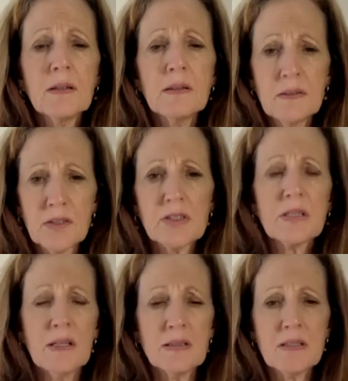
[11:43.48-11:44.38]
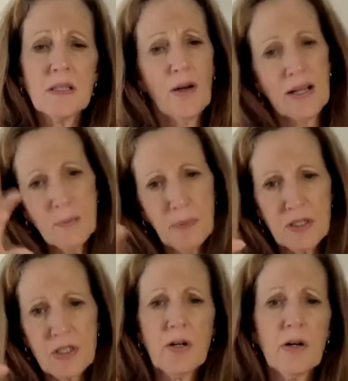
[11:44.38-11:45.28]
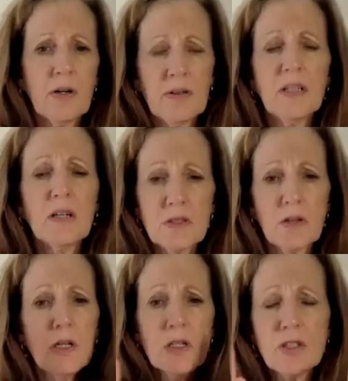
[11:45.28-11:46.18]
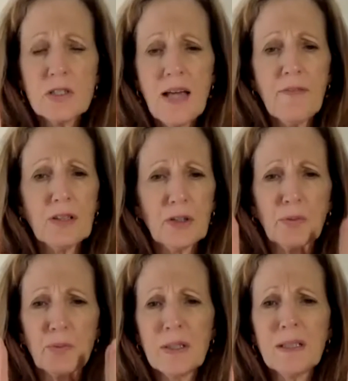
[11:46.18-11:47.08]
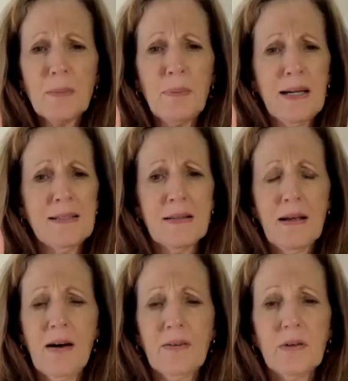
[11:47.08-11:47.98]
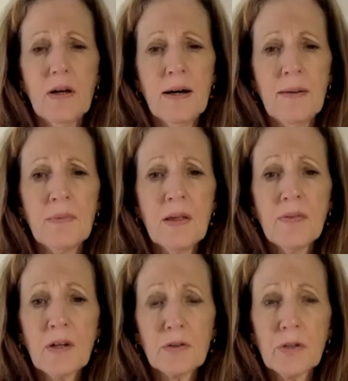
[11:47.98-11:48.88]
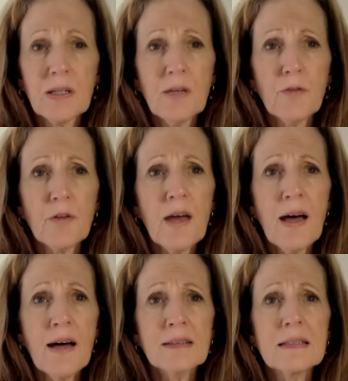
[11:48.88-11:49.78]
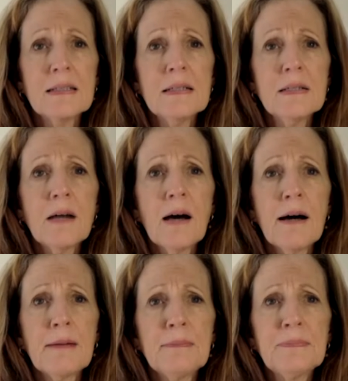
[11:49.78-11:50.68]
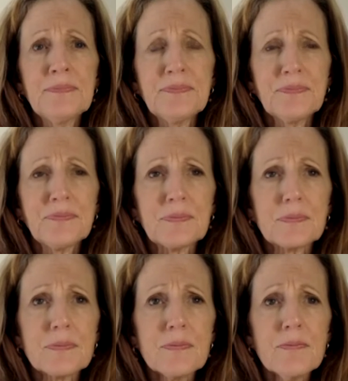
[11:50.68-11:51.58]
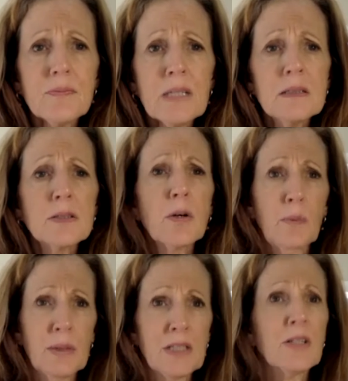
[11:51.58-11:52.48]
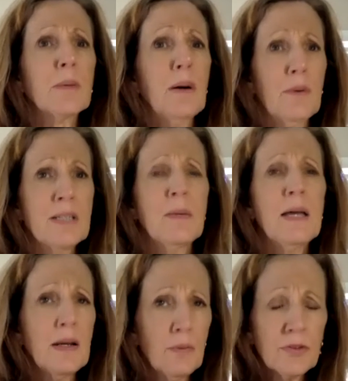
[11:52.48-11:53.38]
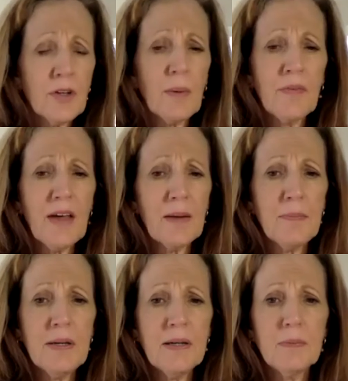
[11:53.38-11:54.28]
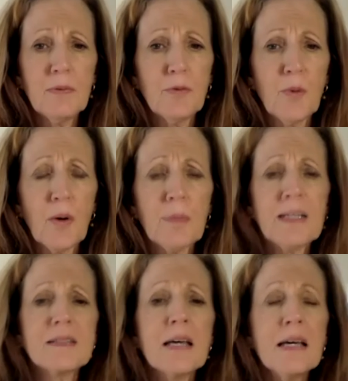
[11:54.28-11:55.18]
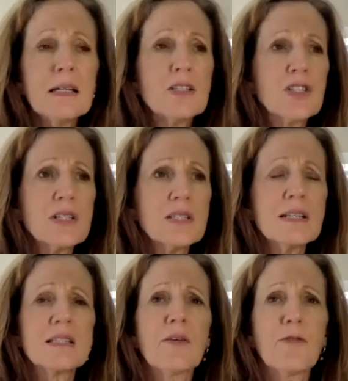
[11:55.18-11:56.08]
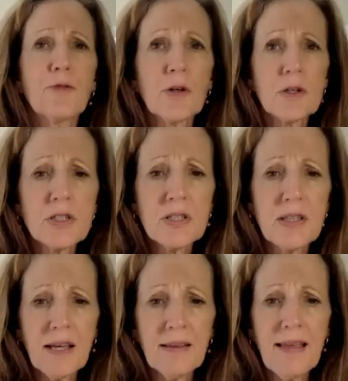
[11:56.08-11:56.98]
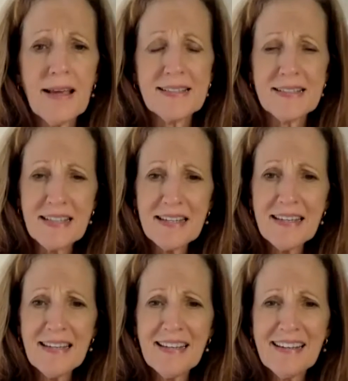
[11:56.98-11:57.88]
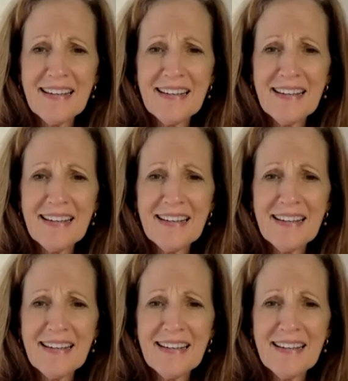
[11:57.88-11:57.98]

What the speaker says: just gets, has a picture and, so just have it look really buttoned down. They're looking for that. Um, so I wanted to talk about resume, and we'll talk about that a bit before, because it's the first thing they see.